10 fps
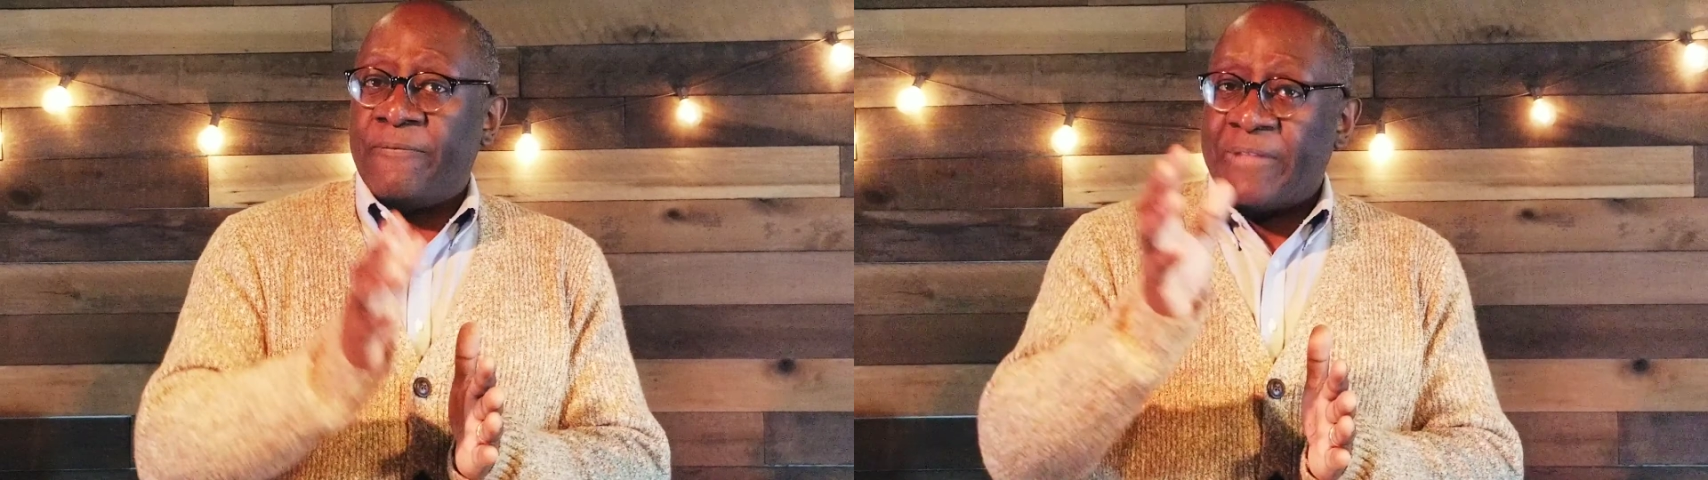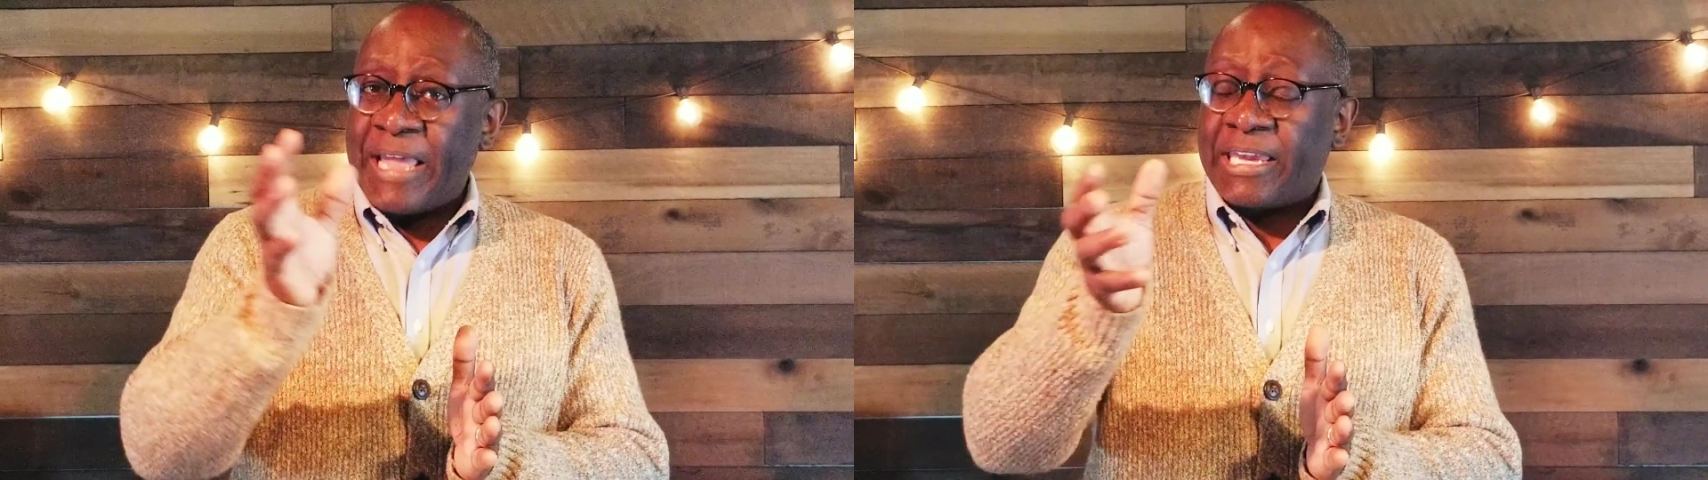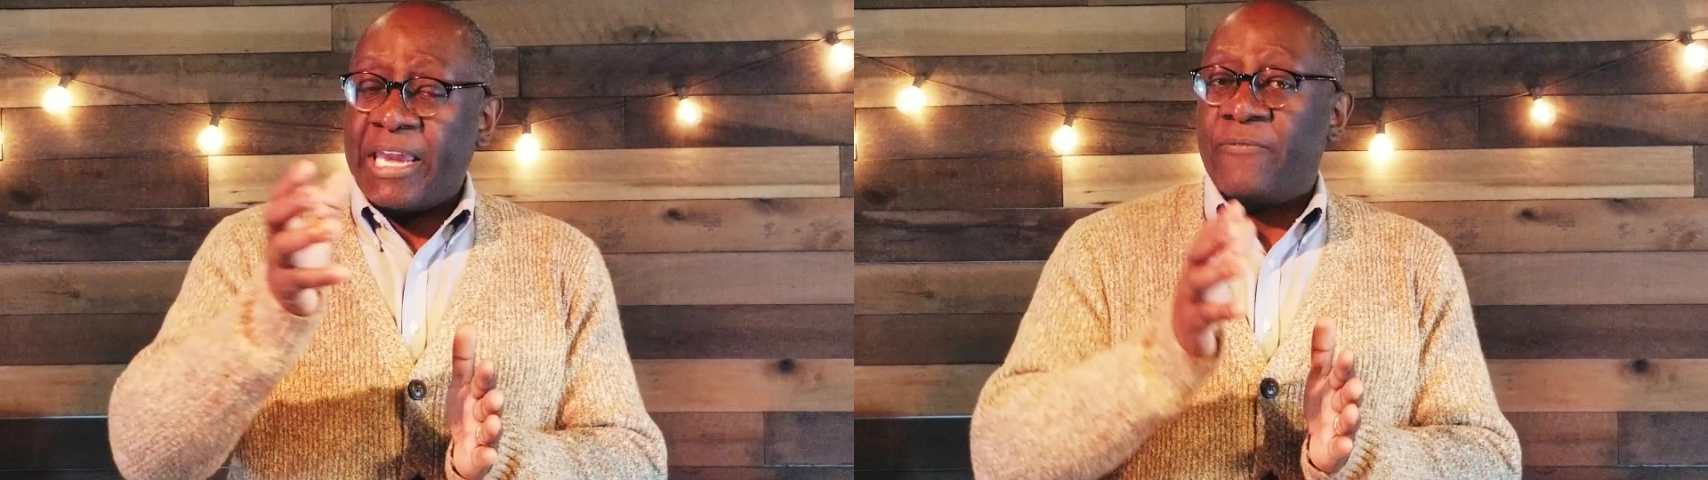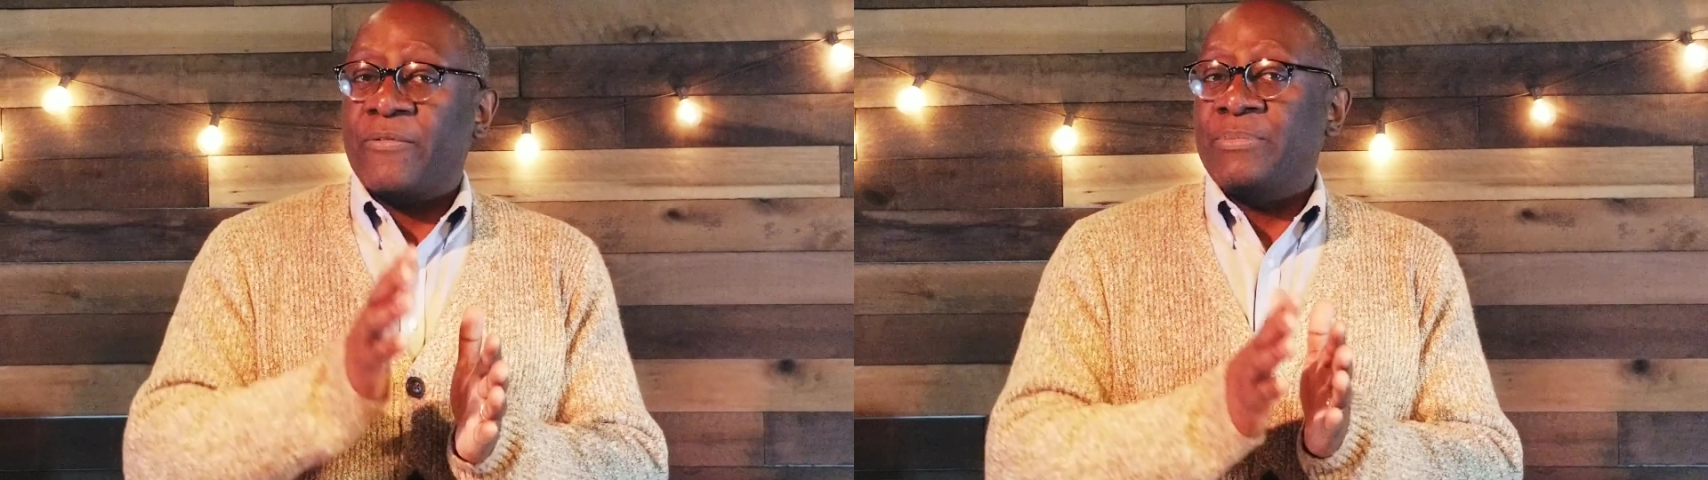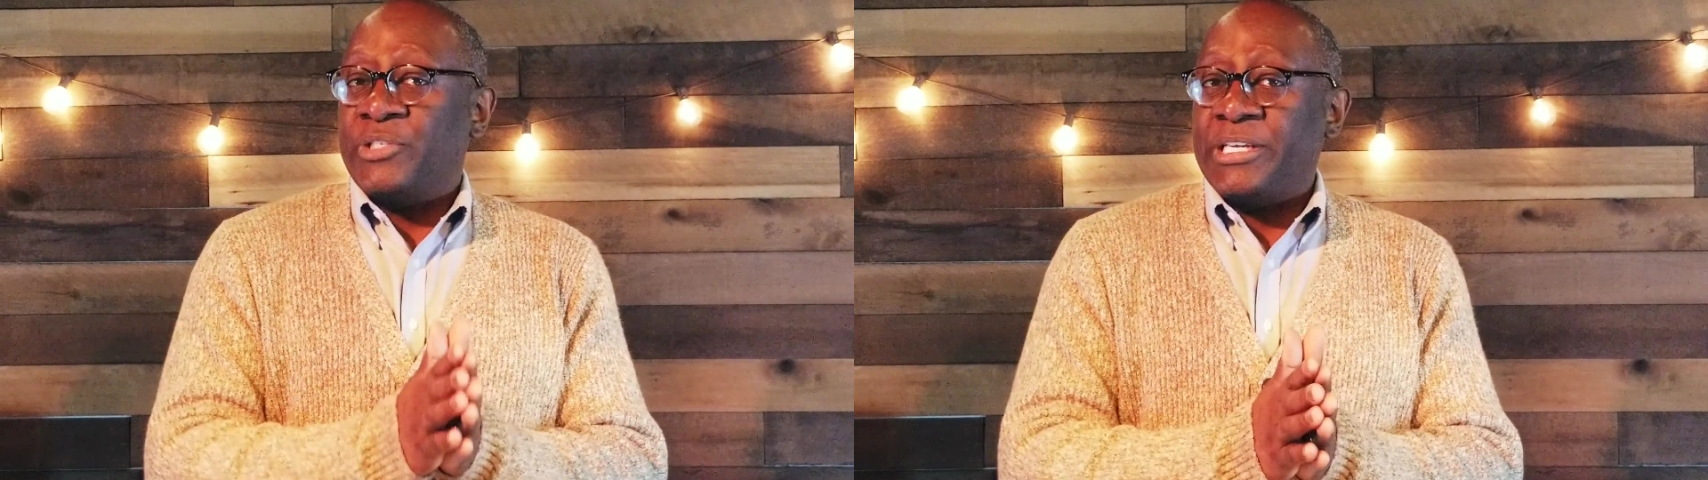If that came
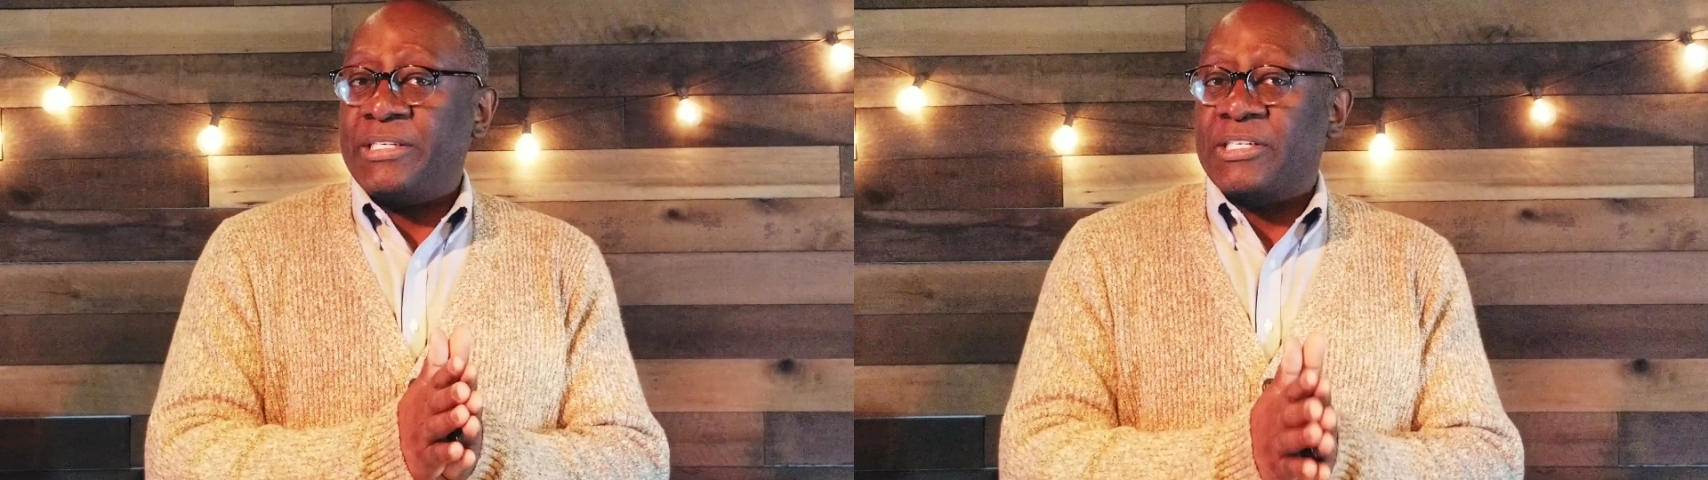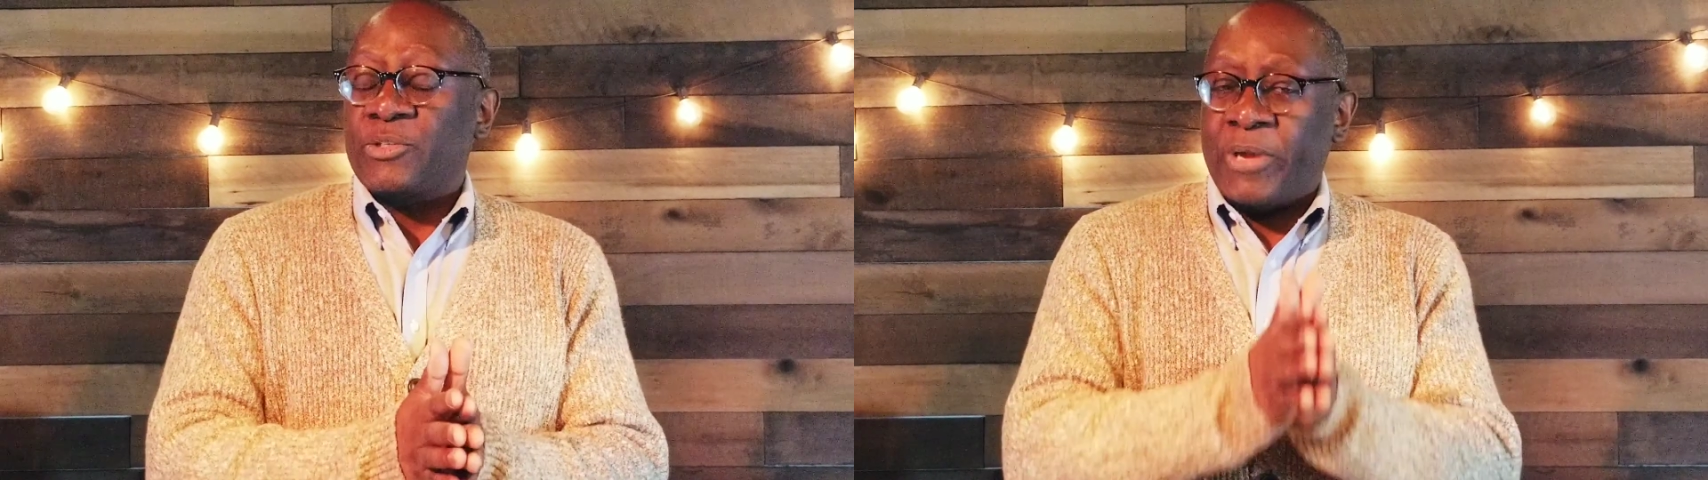from Jesus,